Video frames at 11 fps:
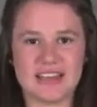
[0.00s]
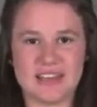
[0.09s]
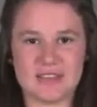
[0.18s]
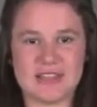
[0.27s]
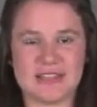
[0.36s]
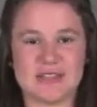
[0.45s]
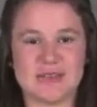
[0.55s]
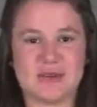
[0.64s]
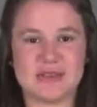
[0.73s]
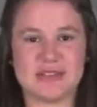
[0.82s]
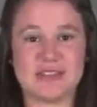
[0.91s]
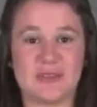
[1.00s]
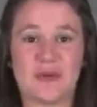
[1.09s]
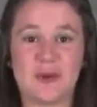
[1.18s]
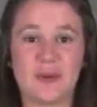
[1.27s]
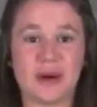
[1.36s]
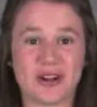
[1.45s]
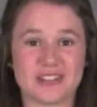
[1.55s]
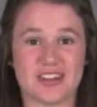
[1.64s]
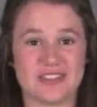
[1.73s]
this is the most difficult part to